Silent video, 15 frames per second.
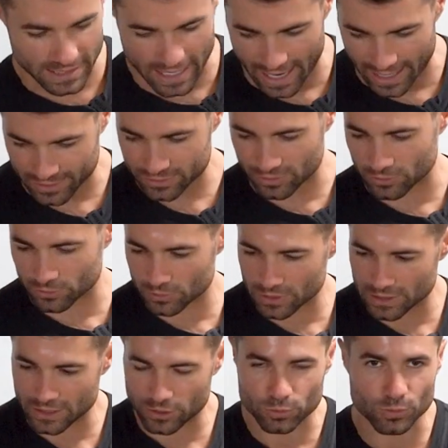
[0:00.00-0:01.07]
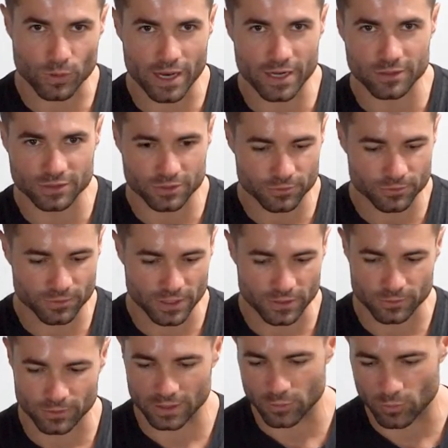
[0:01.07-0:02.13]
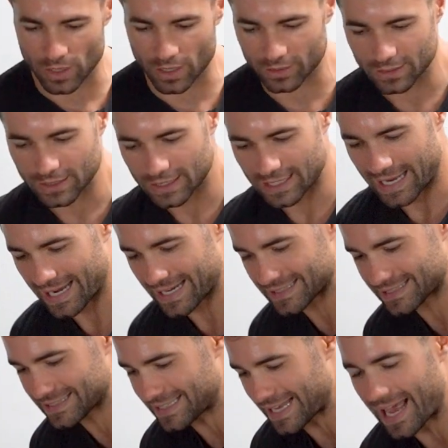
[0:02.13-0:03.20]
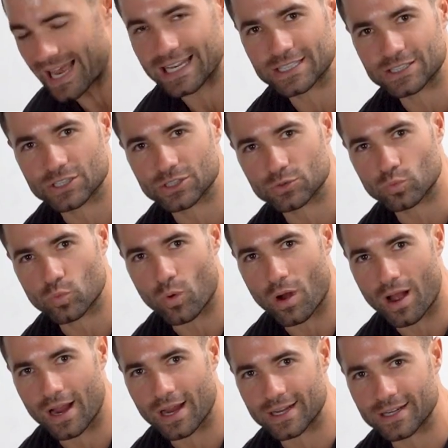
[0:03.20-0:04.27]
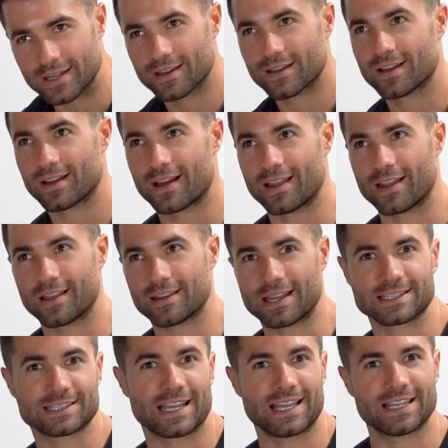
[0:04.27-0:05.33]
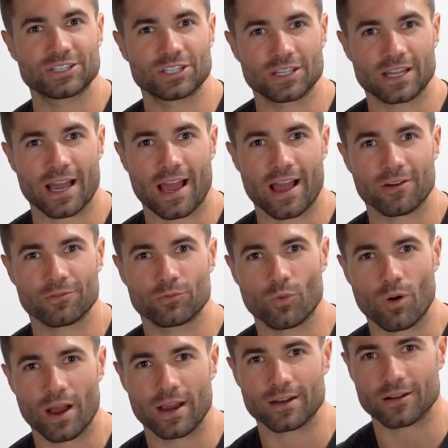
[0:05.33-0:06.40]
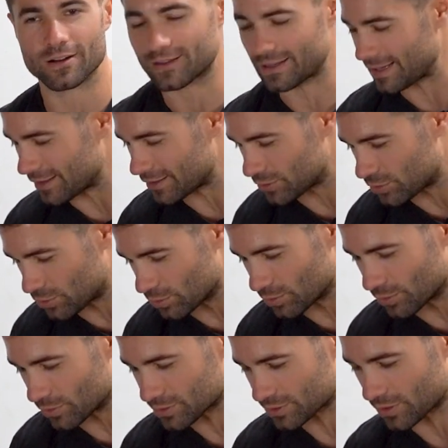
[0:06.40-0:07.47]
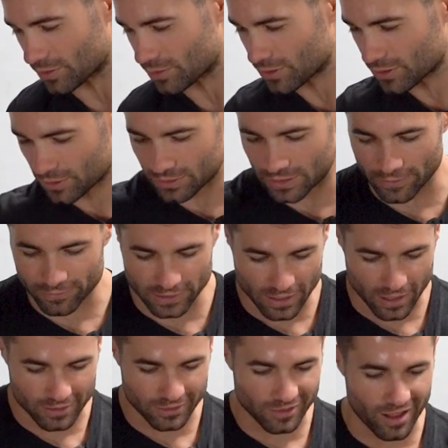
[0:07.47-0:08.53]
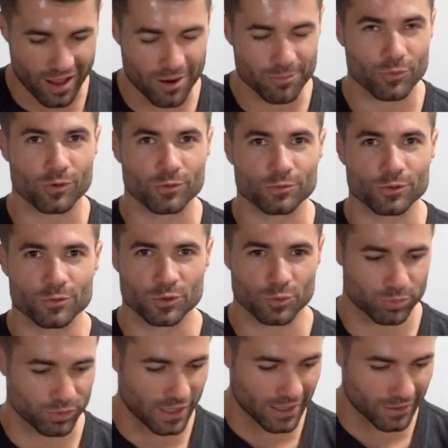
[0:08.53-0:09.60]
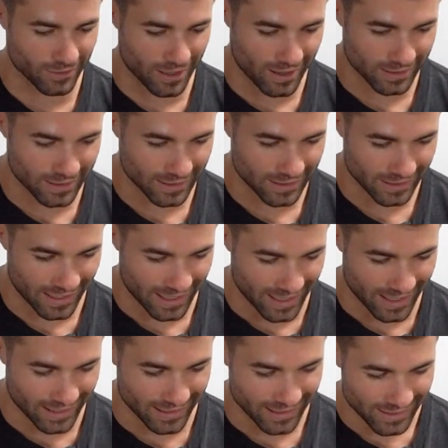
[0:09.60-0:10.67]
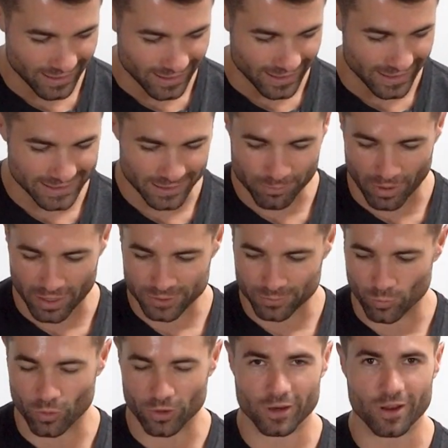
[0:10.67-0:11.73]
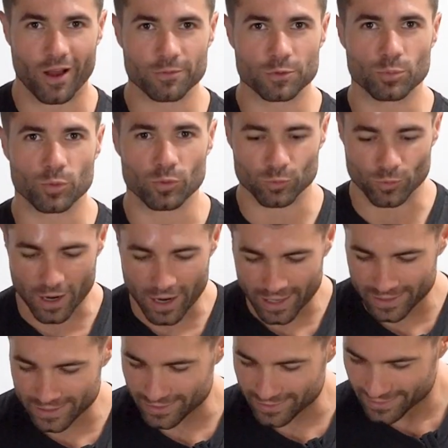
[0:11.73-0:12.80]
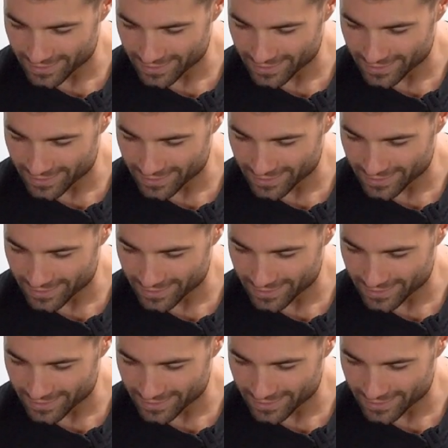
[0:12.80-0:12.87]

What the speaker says: deck, so it really cradles your feet really well, and it's 10 inches wide. That's 1.5 inches wider than the dual, so you definitely got a lot more room to play around here, and it's a much more comfortable ride.